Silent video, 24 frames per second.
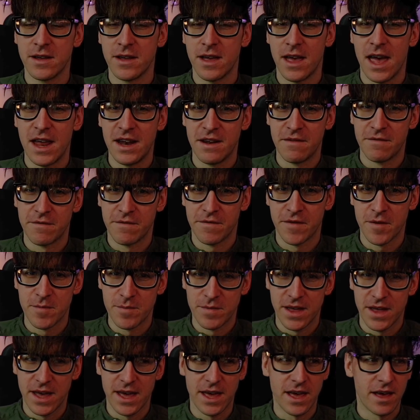And then from
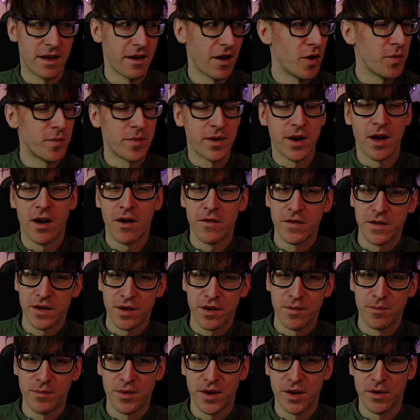there, open it on the
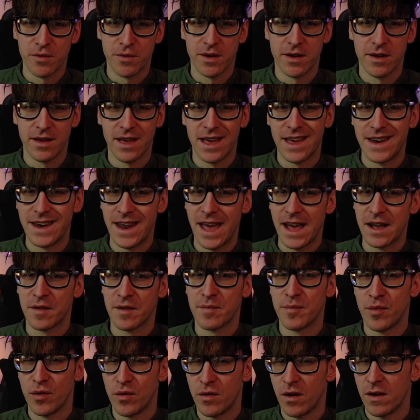computer and
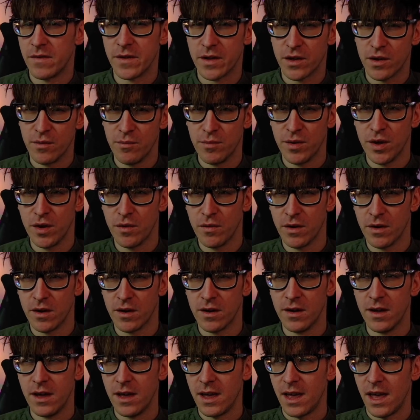export on the computer.
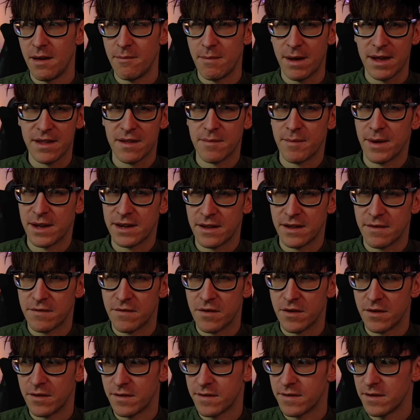It makes a big
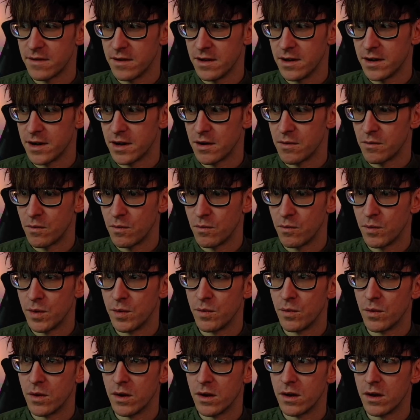difference. We
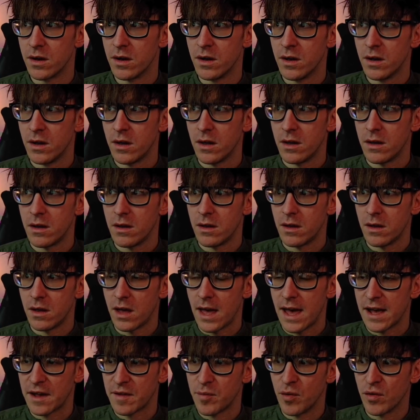were
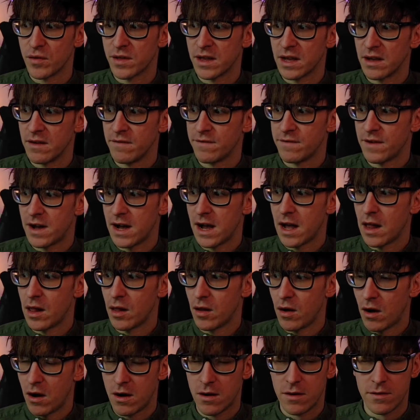exporting a file
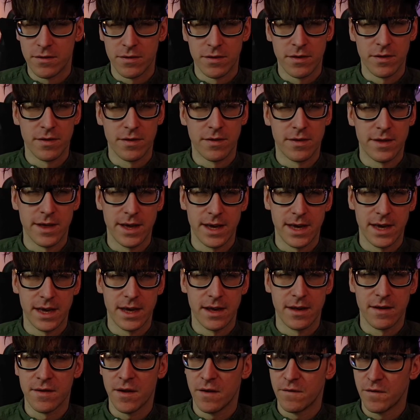on the
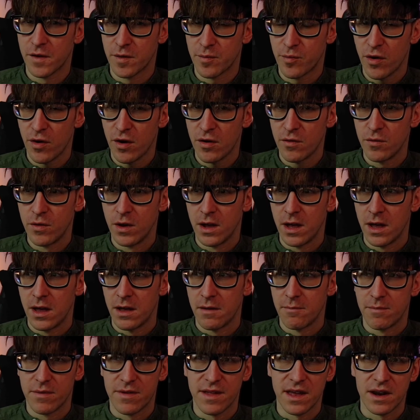Surface Pro,
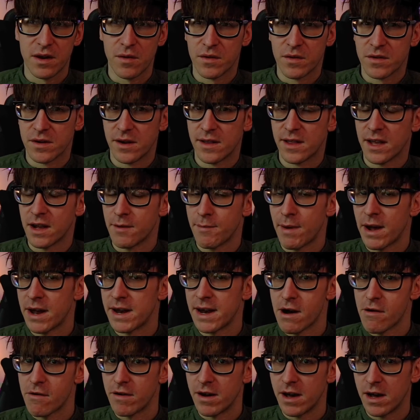said it was going to take about an hour
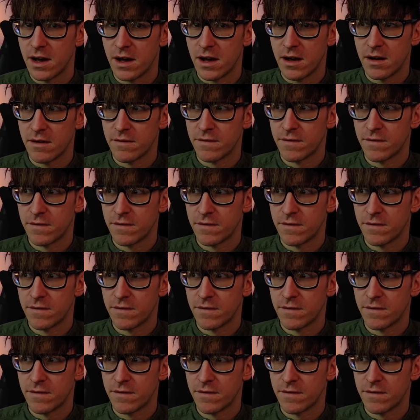and a half.